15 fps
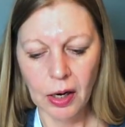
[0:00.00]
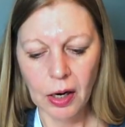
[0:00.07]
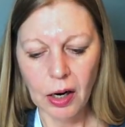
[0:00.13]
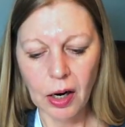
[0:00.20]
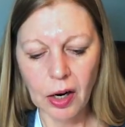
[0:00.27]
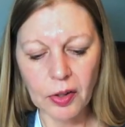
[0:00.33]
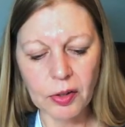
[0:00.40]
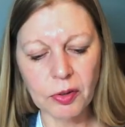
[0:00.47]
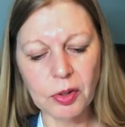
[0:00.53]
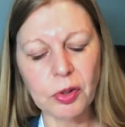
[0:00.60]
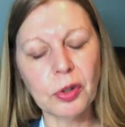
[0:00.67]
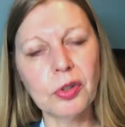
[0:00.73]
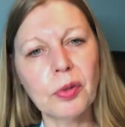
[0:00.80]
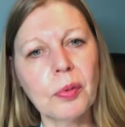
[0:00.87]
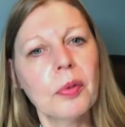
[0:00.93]
or that they're
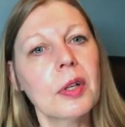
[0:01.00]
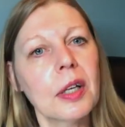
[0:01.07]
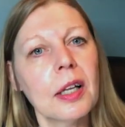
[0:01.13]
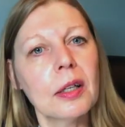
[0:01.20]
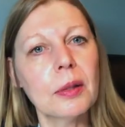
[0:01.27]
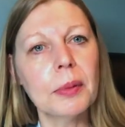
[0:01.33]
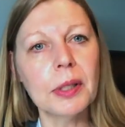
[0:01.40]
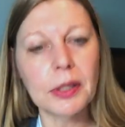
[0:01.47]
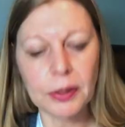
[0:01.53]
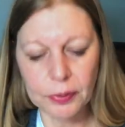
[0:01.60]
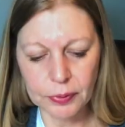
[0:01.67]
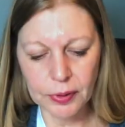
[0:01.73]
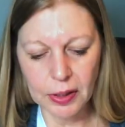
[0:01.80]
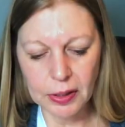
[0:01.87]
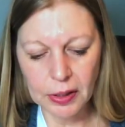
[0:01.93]
doing something a little bit
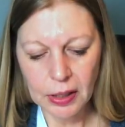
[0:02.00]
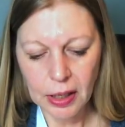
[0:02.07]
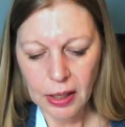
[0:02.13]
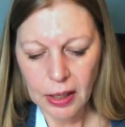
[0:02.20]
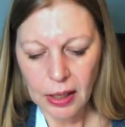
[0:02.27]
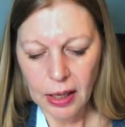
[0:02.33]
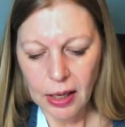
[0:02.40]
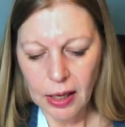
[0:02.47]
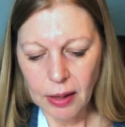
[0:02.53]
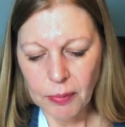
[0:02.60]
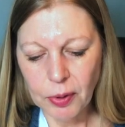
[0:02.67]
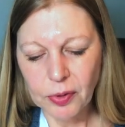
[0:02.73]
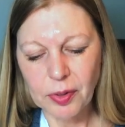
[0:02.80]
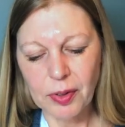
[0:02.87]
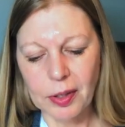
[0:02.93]
different.
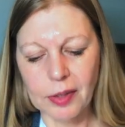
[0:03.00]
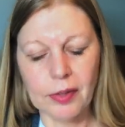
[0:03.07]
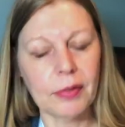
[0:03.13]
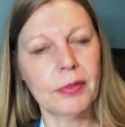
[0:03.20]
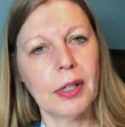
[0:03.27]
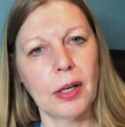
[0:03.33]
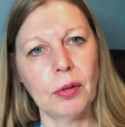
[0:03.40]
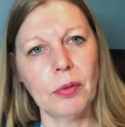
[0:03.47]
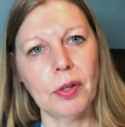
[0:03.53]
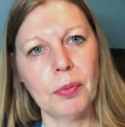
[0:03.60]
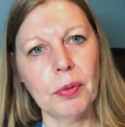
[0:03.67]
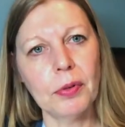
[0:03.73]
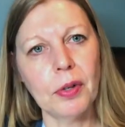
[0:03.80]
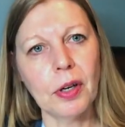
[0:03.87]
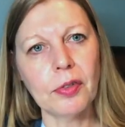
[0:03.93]
Most of these I've dealt with
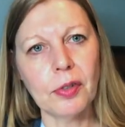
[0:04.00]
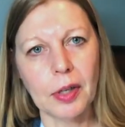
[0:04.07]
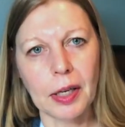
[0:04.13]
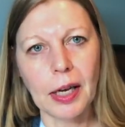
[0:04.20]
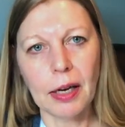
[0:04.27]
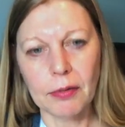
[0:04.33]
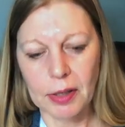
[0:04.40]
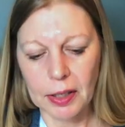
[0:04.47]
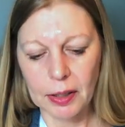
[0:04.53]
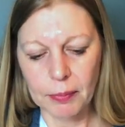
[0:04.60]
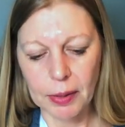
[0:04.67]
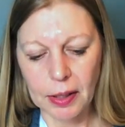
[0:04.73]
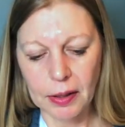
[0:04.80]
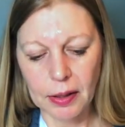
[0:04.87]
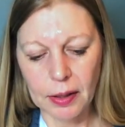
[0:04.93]
before, so I can
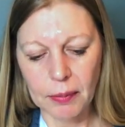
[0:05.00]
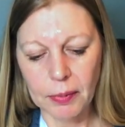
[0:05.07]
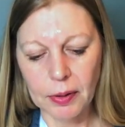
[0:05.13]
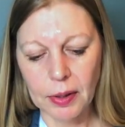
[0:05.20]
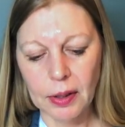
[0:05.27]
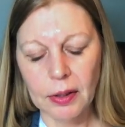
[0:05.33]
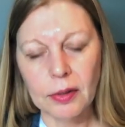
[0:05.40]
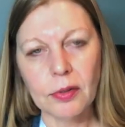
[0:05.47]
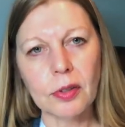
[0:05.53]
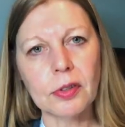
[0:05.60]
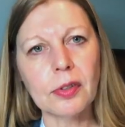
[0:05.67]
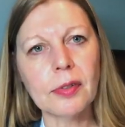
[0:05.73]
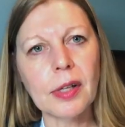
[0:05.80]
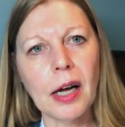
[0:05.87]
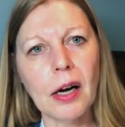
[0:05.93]
recommend them. So to
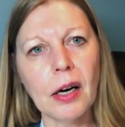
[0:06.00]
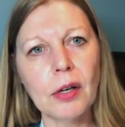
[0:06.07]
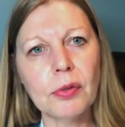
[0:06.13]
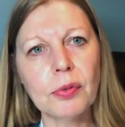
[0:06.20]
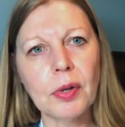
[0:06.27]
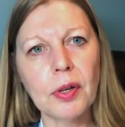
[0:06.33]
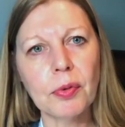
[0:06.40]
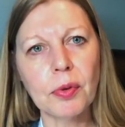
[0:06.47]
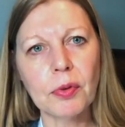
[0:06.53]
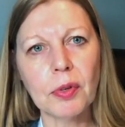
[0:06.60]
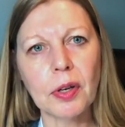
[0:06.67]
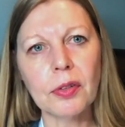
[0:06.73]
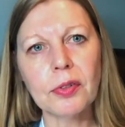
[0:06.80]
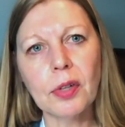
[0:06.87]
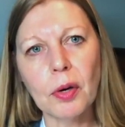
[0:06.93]
start off with, we've
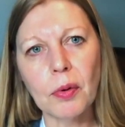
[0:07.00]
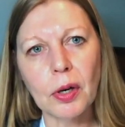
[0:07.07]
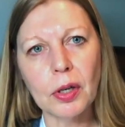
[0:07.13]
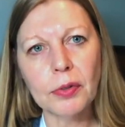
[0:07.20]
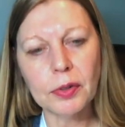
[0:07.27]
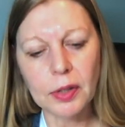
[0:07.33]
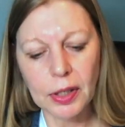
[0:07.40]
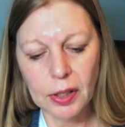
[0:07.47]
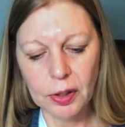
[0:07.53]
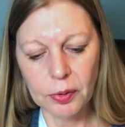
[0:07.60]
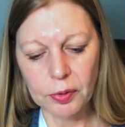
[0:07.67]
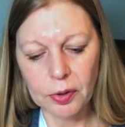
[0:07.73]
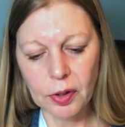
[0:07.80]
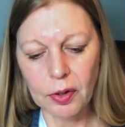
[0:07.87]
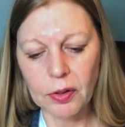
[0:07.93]
got Sew Over It,
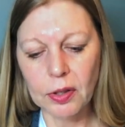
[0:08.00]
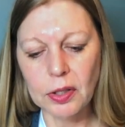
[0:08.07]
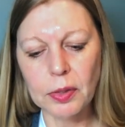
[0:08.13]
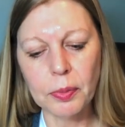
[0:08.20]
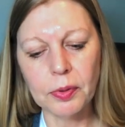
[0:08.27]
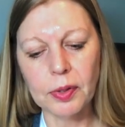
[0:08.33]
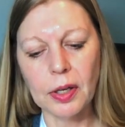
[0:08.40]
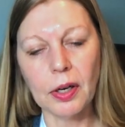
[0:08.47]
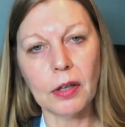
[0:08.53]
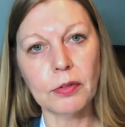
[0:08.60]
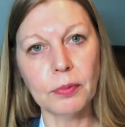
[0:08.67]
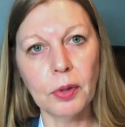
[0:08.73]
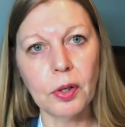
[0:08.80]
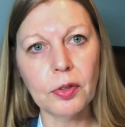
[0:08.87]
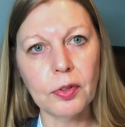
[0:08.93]
who's got 30%
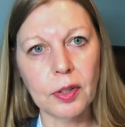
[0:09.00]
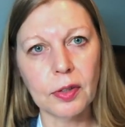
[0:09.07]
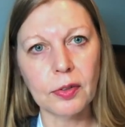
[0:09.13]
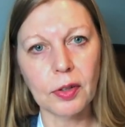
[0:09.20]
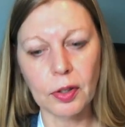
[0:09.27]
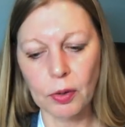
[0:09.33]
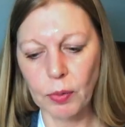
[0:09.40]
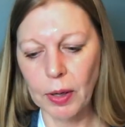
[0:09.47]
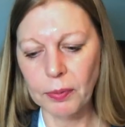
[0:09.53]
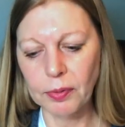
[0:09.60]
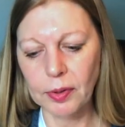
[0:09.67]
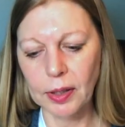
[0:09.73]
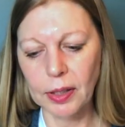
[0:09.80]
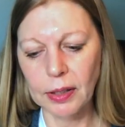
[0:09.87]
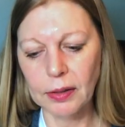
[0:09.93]
off most things on her
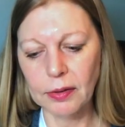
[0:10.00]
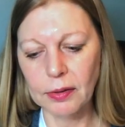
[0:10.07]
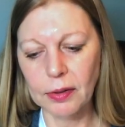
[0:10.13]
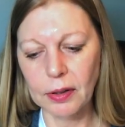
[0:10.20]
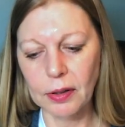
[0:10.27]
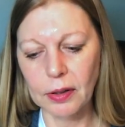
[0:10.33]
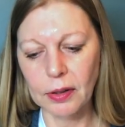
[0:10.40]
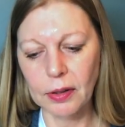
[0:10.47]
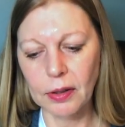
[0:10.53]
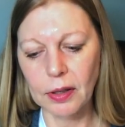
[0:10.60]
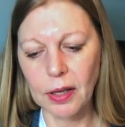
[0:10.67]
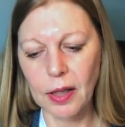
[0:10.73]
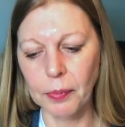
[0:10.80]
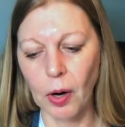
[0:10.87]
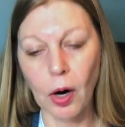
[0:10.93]
website.
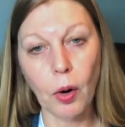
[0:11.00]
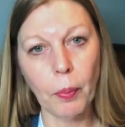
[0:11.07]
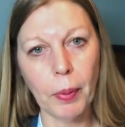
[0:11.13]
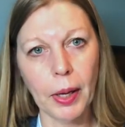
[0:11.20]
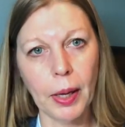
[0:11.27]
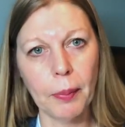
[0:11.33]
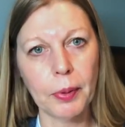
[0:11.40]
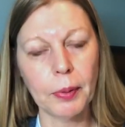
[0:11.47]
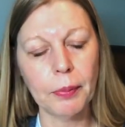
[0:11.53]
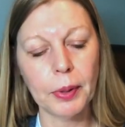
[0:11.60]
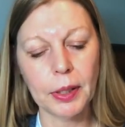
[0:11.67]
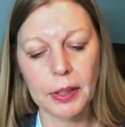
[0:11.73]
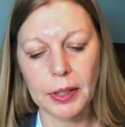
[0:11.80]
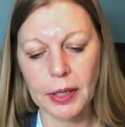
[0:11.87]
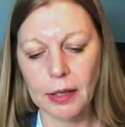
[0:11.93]
So all paper and
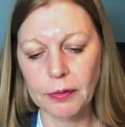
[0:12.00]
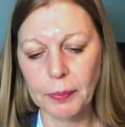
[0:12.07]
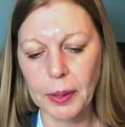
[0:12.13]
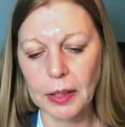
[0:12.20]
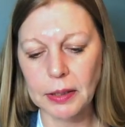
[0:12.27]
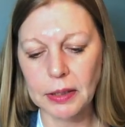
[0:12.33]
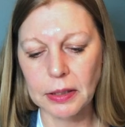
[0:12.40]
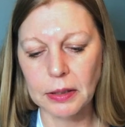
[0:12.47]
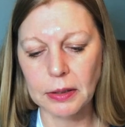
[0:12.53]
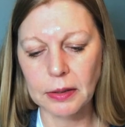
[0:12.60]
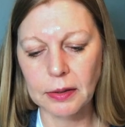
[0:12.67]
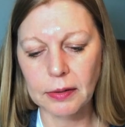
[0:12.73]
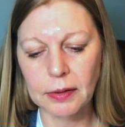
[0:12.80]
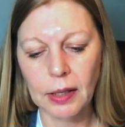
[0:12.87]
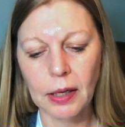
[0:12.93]
PDF
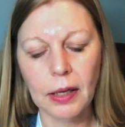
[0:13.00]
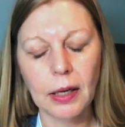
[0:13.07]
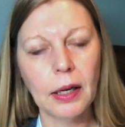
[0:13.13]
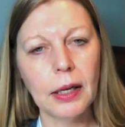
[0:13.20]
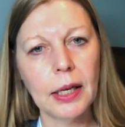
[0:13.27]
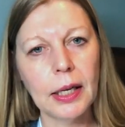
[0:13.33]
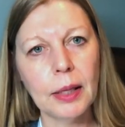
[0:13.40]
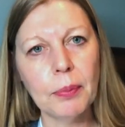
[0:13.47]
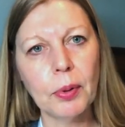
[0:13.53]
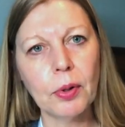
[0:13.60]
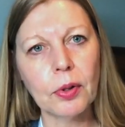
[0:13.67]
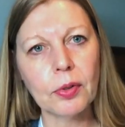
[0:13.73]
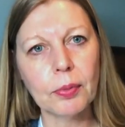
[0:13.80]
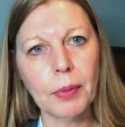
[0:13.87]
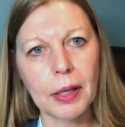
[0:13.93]
patterns,
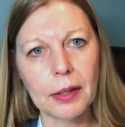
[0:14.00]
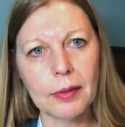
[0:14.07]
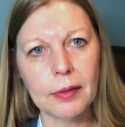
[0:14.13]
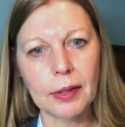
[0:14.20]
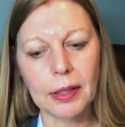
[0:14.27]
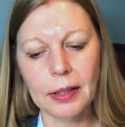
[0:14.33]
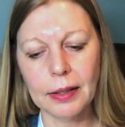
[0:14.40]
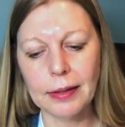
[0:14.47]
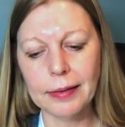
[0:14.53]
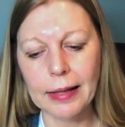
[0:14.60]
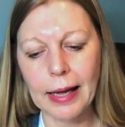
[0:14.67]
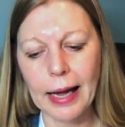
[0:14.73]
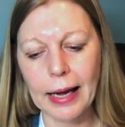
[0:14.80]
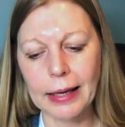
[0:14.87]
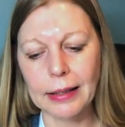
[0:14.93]
ebooks, magazines,
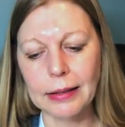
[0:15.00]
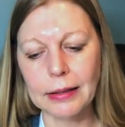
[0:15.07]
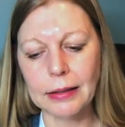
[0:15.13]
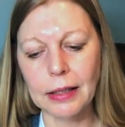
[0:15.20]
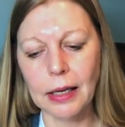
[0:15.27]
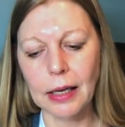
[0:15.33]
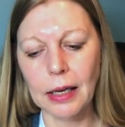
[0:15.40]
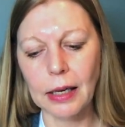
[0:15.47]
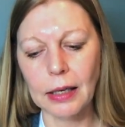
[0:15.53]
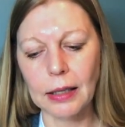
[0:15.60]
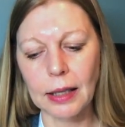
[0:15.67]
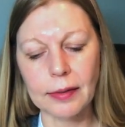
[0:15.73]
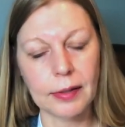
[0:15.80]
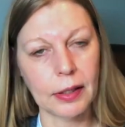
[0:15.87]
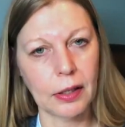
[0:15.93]
and
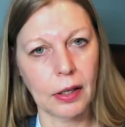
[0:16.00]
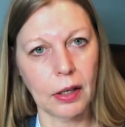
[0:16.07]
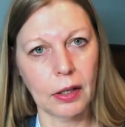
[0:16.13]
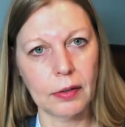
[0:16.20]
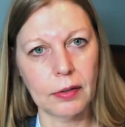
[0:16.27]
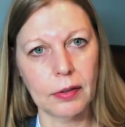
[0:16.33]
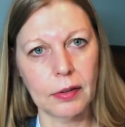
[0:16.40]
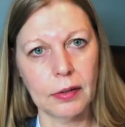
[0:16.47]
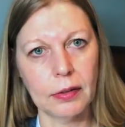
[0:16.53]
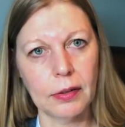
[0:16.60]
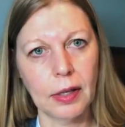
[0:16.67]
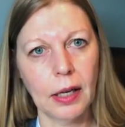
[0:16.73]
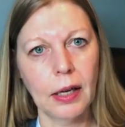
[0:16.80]
classic courses,